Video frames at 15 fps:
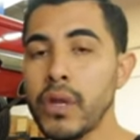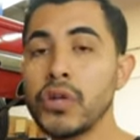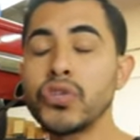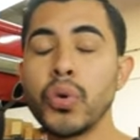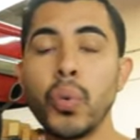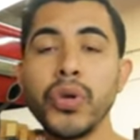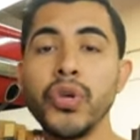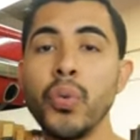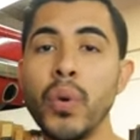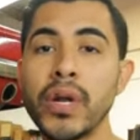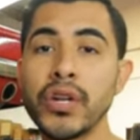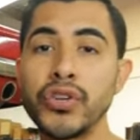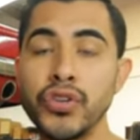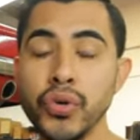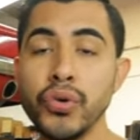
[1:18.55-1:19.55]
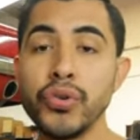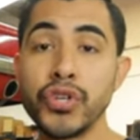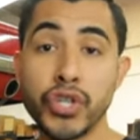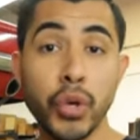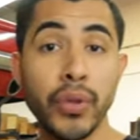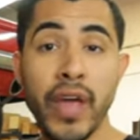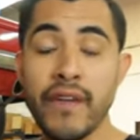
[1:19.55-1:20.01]
So what you want to do to
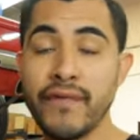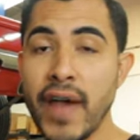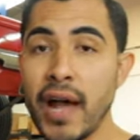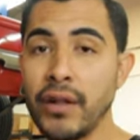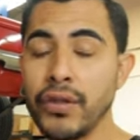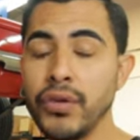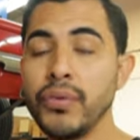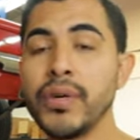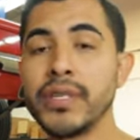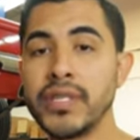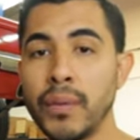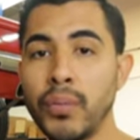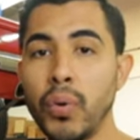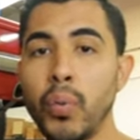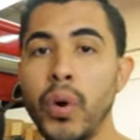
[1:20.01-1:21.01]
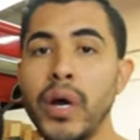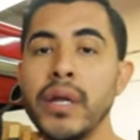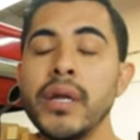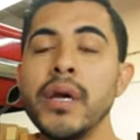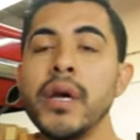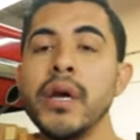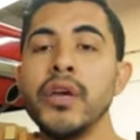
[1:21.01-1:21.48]
show that value is, number
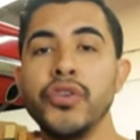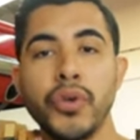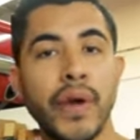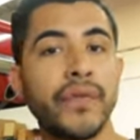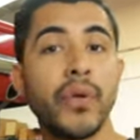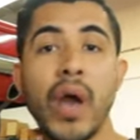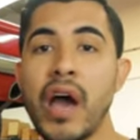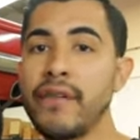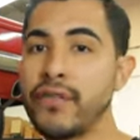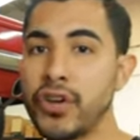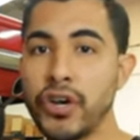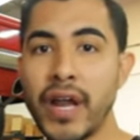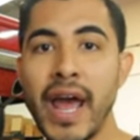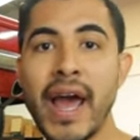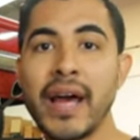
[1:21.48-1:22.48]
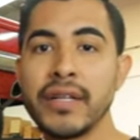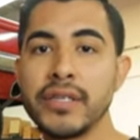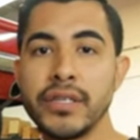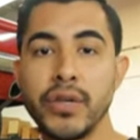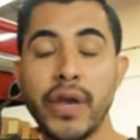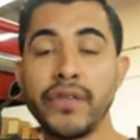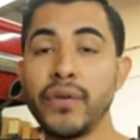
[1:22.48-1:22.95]
one, you have to have good
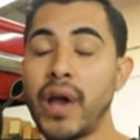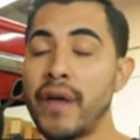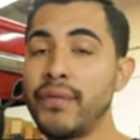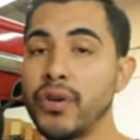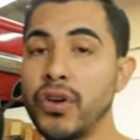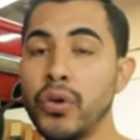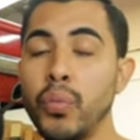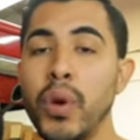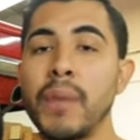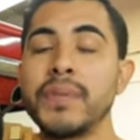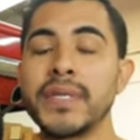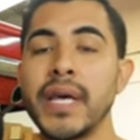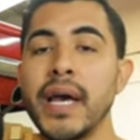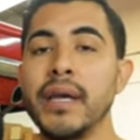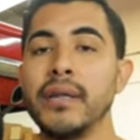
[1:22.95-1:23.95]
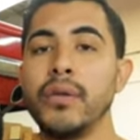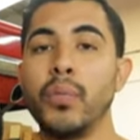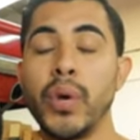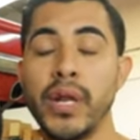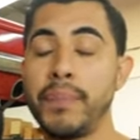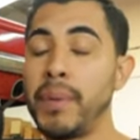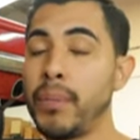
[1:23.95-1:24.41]
ads. You have to have a good website.
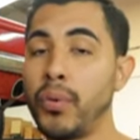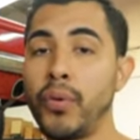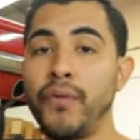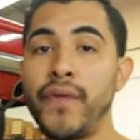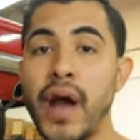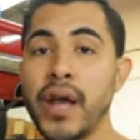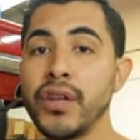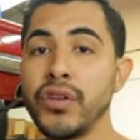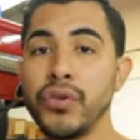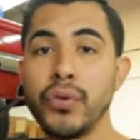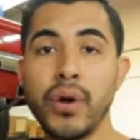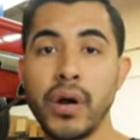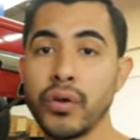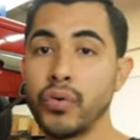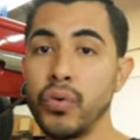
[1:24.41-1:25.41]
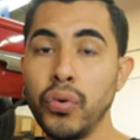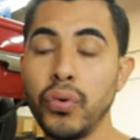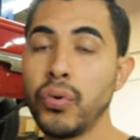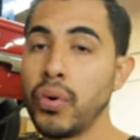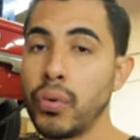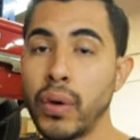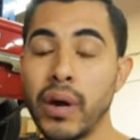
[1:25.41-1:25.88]
When the people find you on
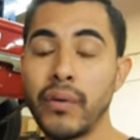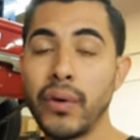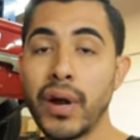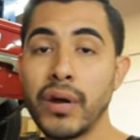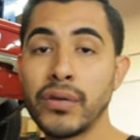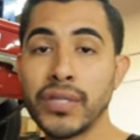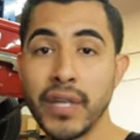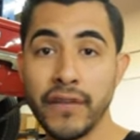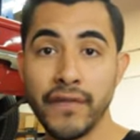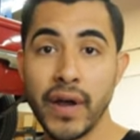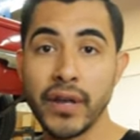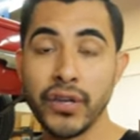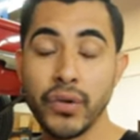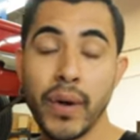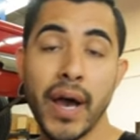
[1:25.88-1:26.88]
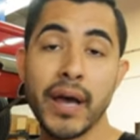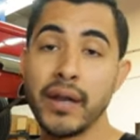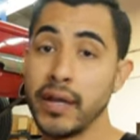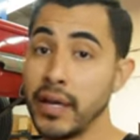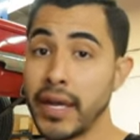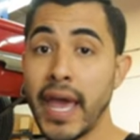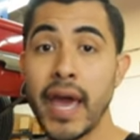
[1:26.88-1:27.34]
Google or wherever else they find you
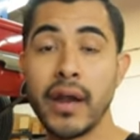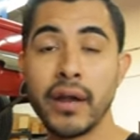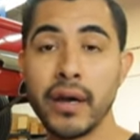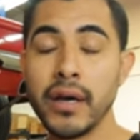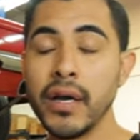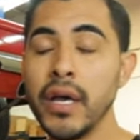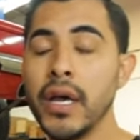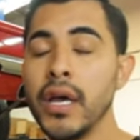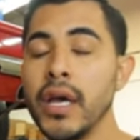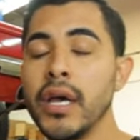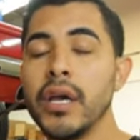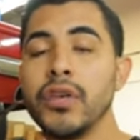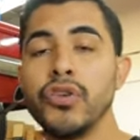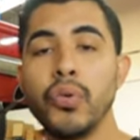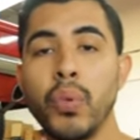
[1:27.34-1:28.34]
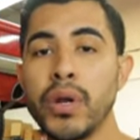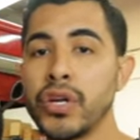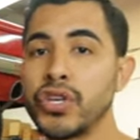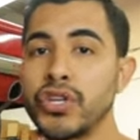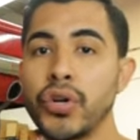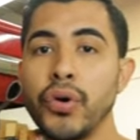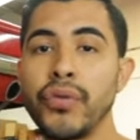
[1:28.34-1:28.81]
at in Canada, you want to
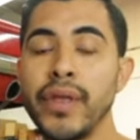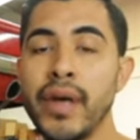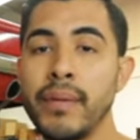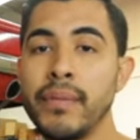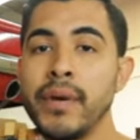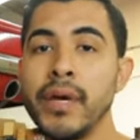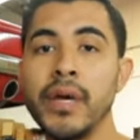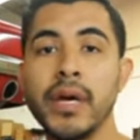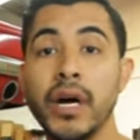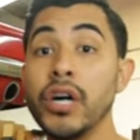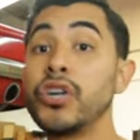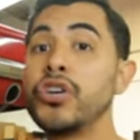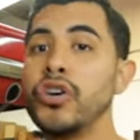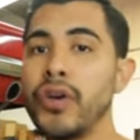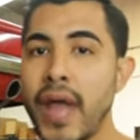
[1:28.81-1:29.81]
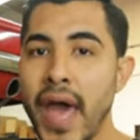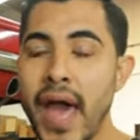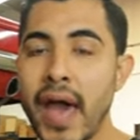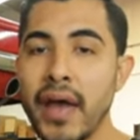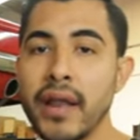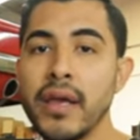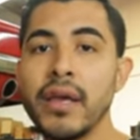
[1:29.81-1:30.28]
show them a good
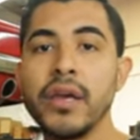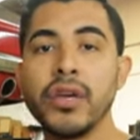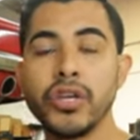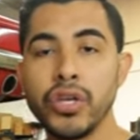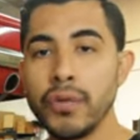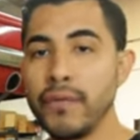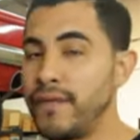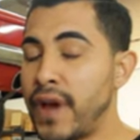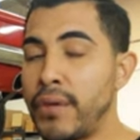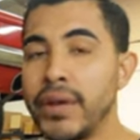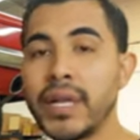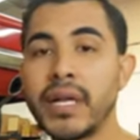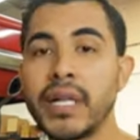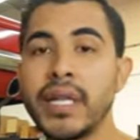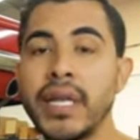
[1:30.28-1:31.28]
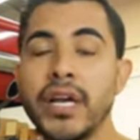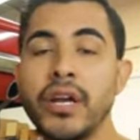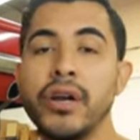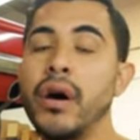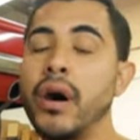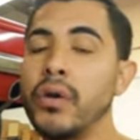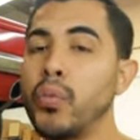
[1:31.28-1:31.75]
ad, very
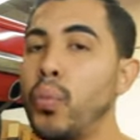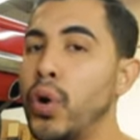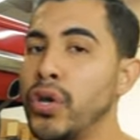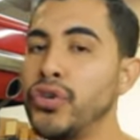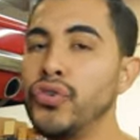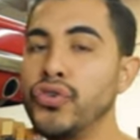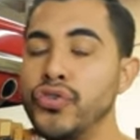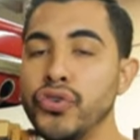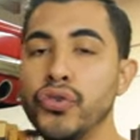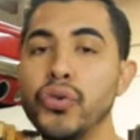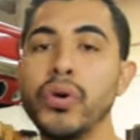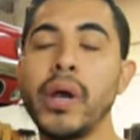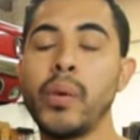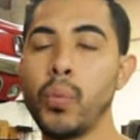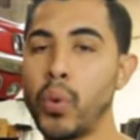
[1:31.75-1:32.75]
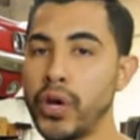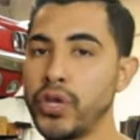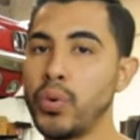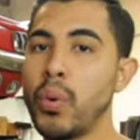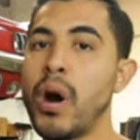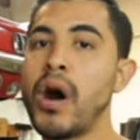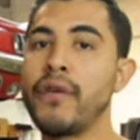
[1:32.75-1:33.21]
clear on what you do and what
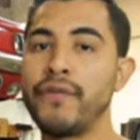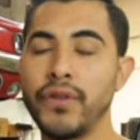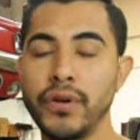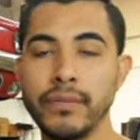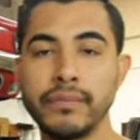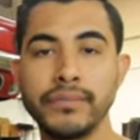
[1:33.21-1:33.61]
you offer.